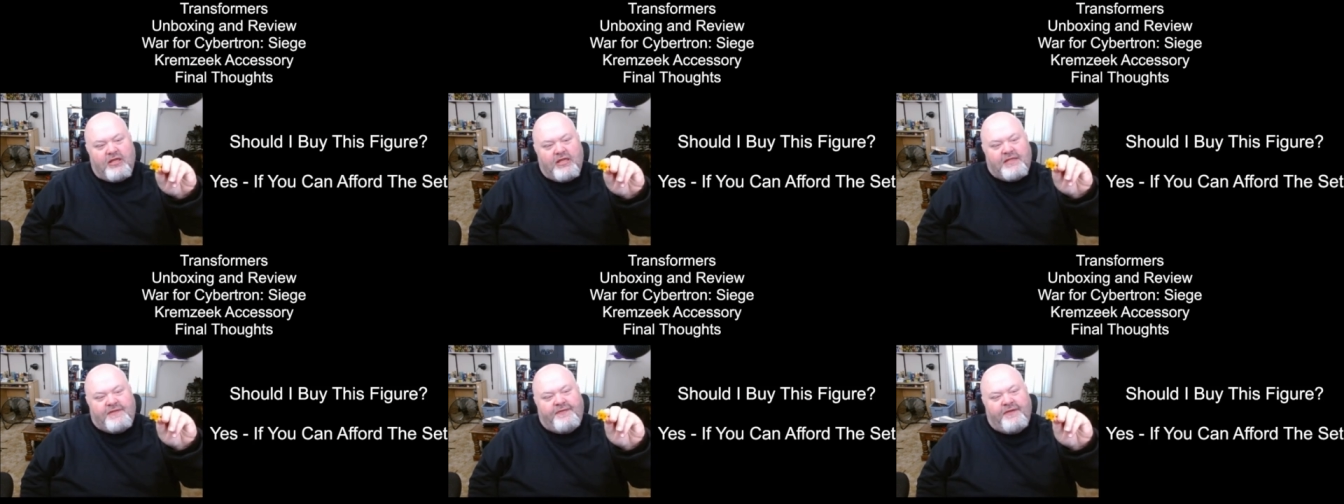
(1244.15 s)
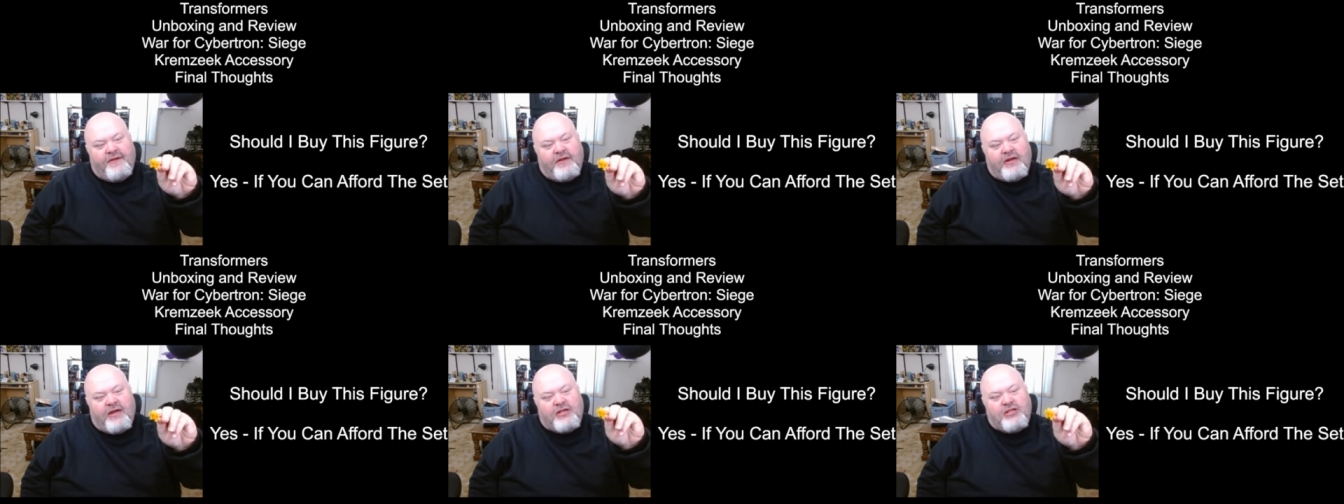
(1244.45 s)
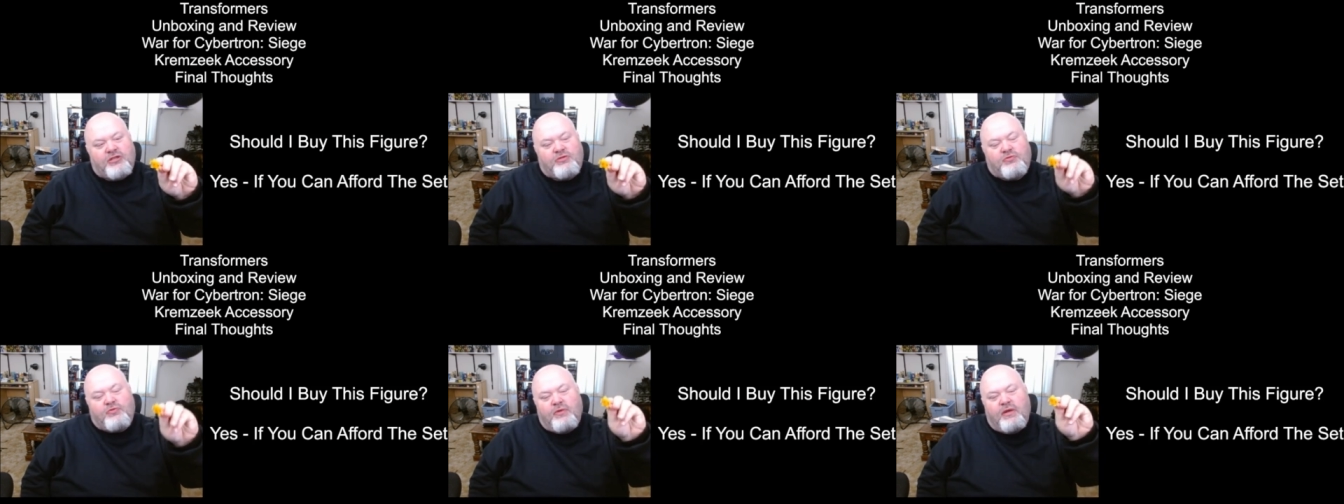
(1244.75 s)
this figure and I
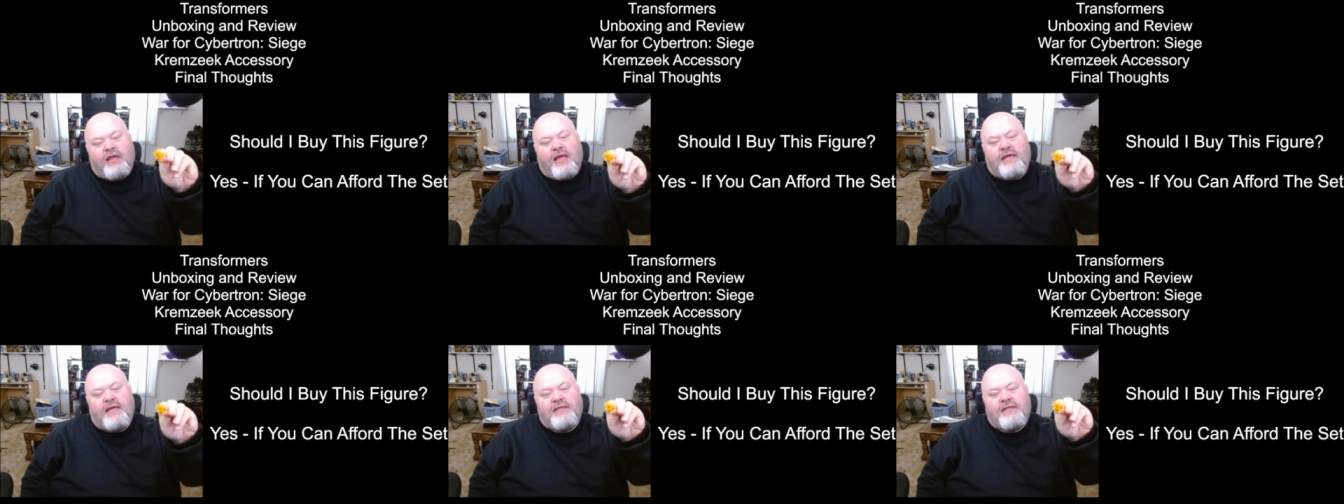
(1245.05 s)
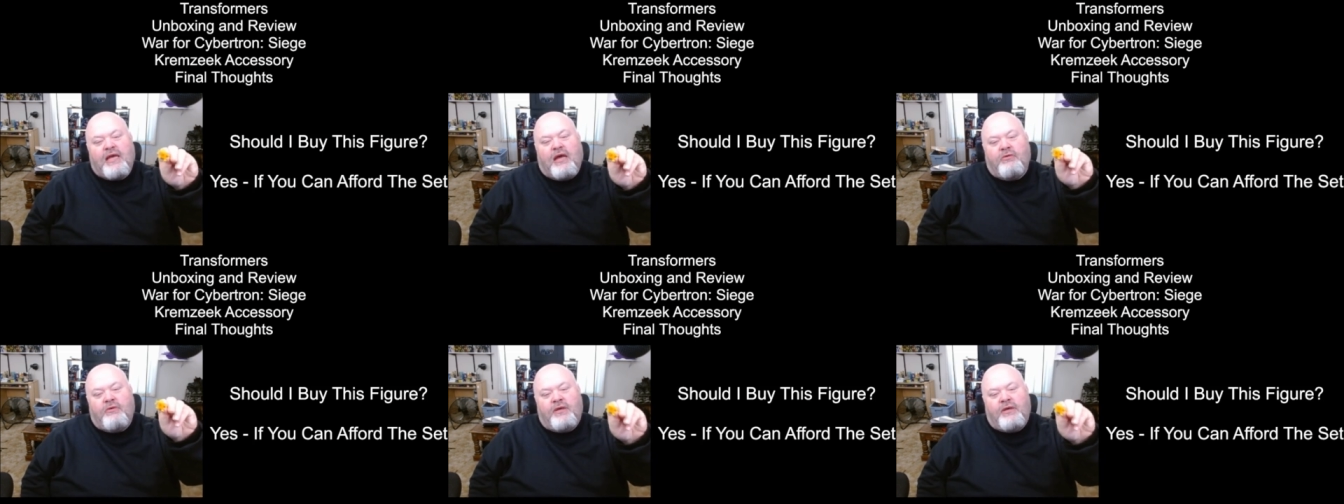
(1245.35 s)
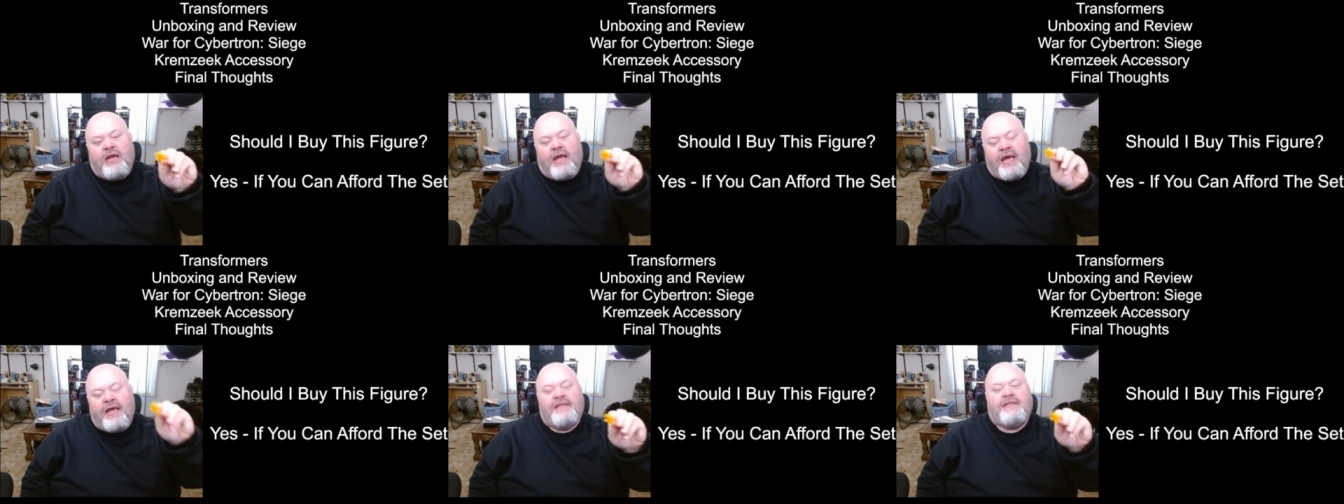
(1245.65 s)
just realized how
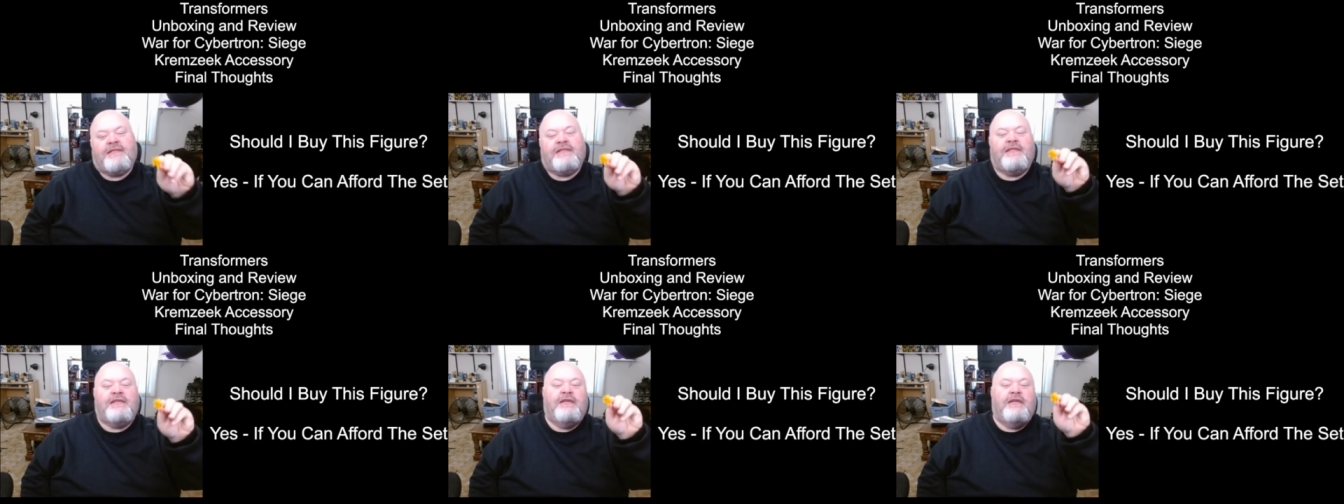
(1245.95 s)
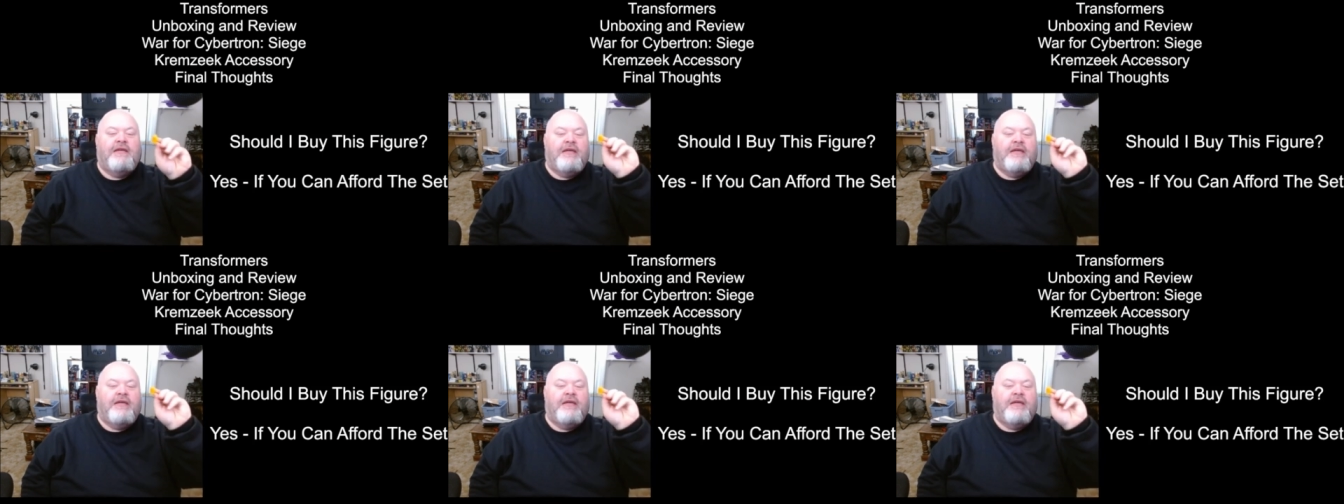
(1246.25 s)
nice